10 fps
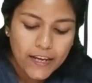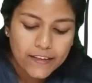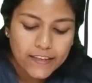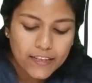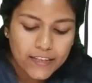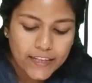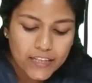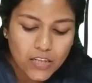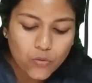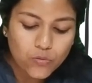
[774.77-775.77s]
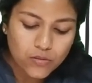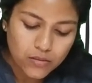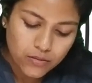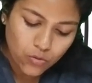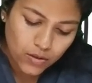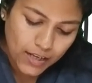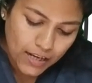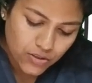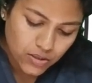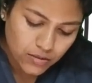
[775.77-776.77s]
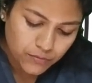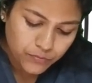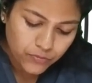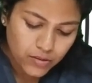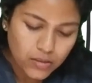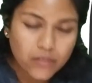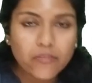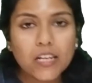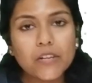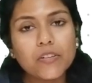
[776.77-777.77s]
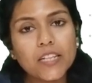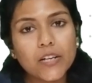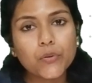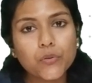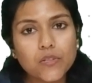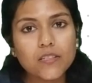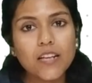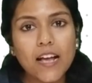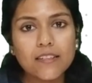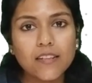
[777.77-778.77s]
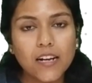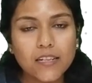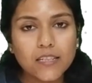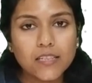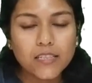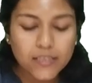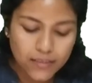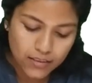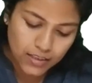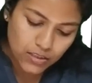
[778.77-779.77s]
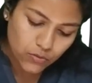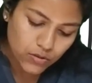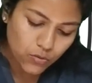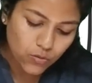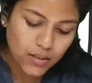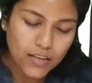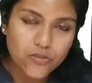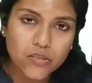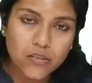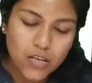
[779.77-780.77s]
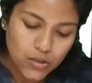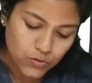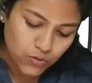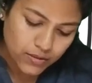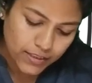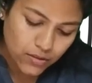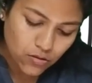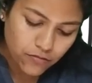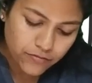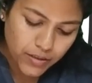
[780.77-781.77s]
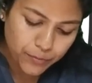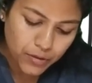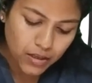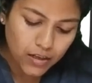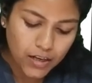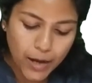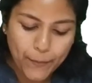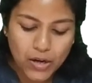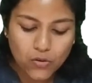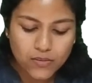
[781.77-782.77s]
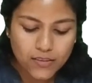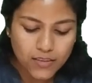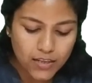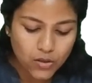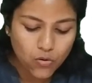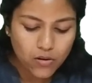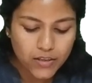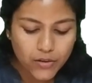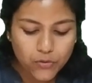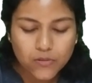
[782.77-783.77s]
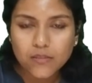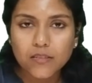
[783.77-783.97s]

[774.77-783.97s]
they lay down collagen. Wherever necrosis has occurred, they lay down the collagen. So a set of hepatocytes undergone necrosis